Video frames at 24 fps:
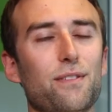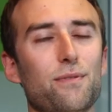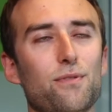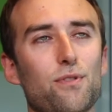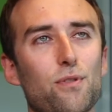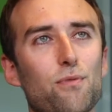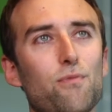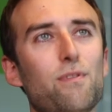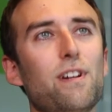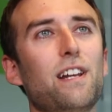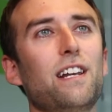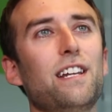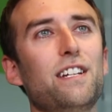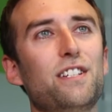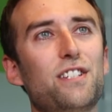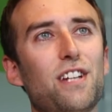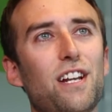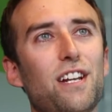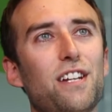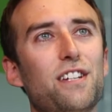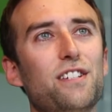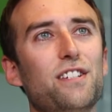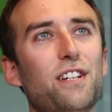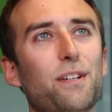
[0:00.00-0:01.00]
It was a really
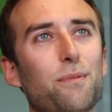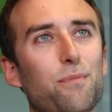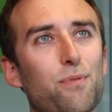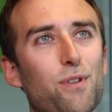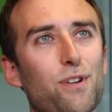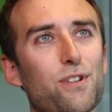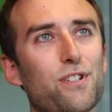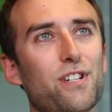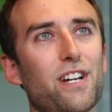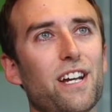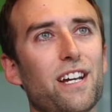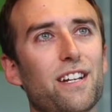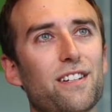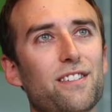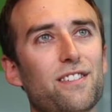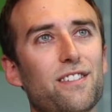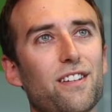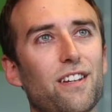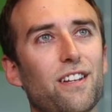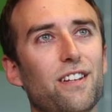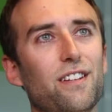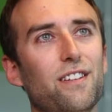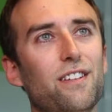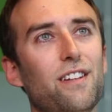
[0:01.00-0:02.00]
challenging project,
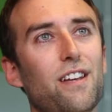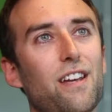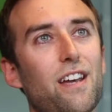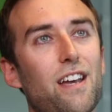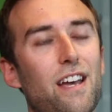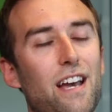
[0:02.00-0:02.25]
and